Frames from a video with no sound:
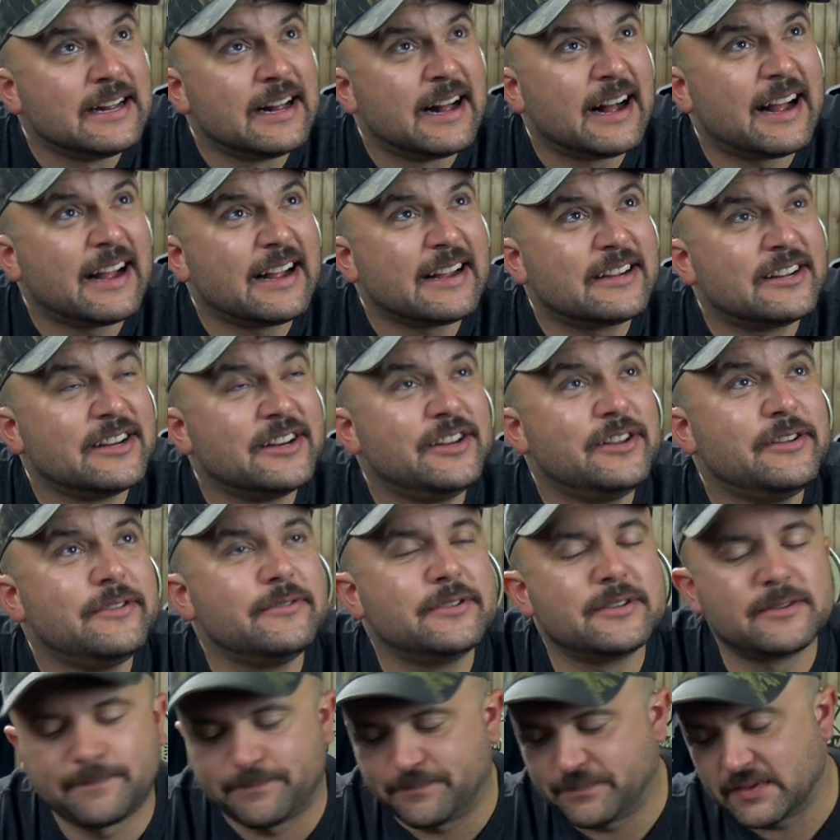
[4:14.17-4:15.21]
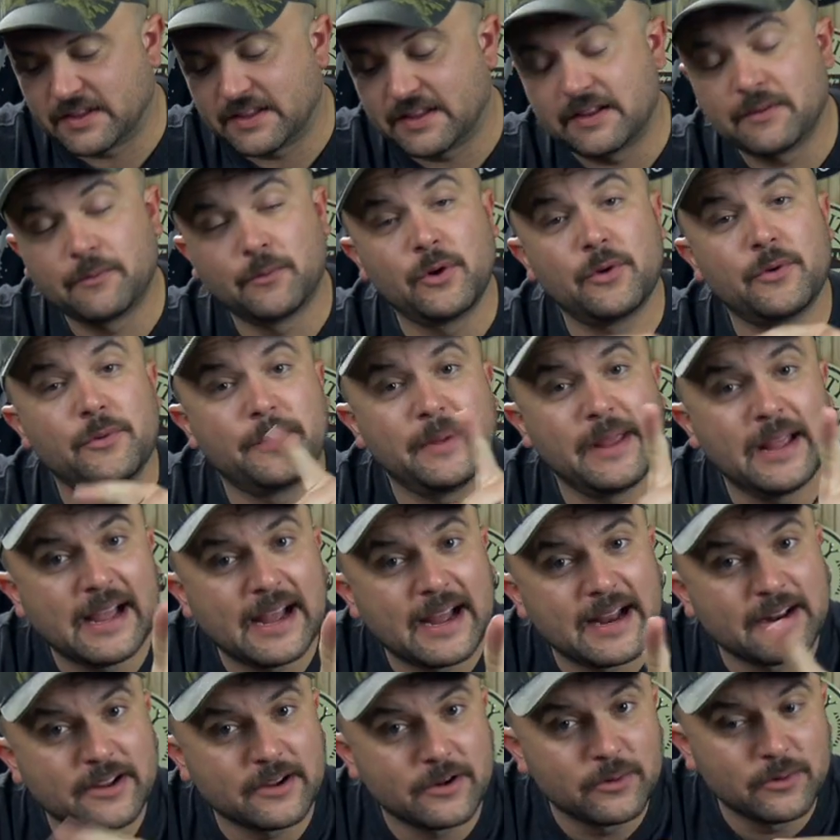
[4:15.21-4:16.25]
I could use what would be
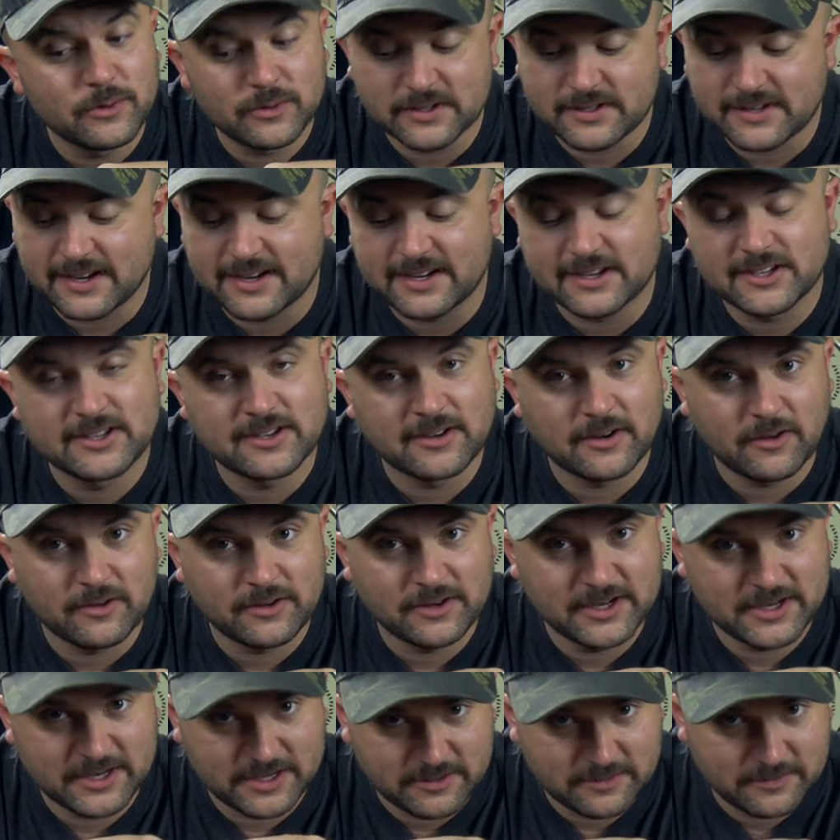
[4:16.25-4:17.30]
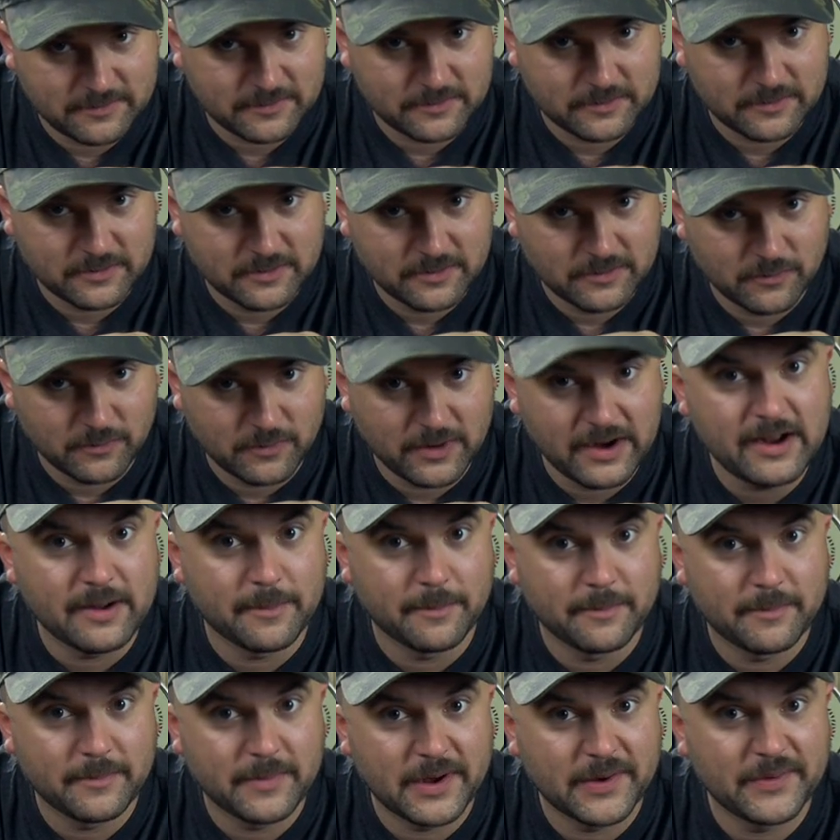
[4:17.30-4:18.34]
kind of cool is like a salted
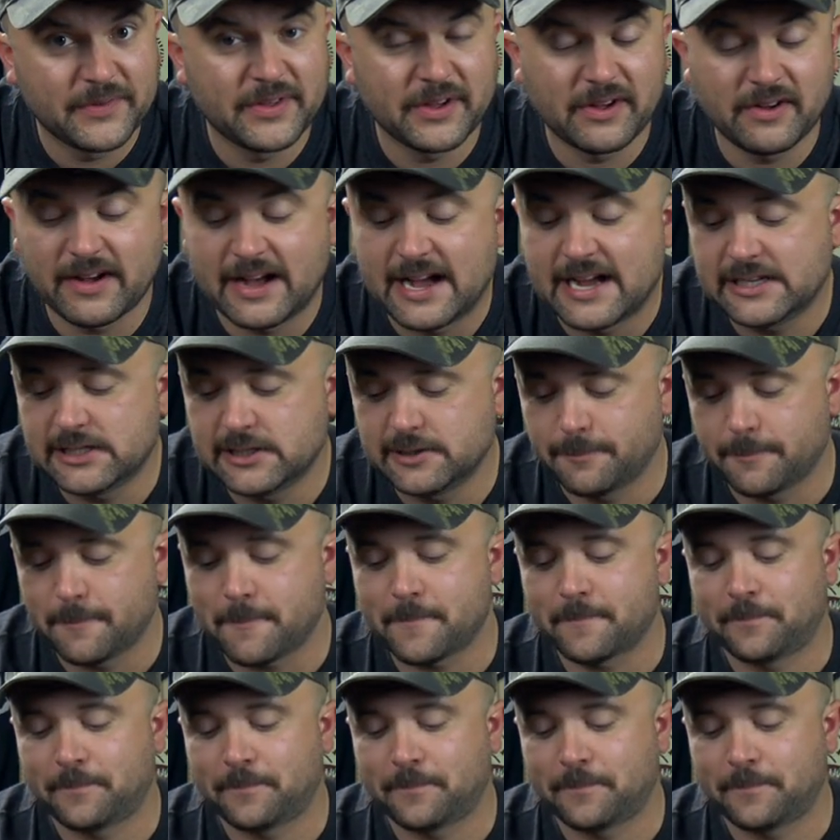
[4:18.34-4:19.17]
rim of the glass.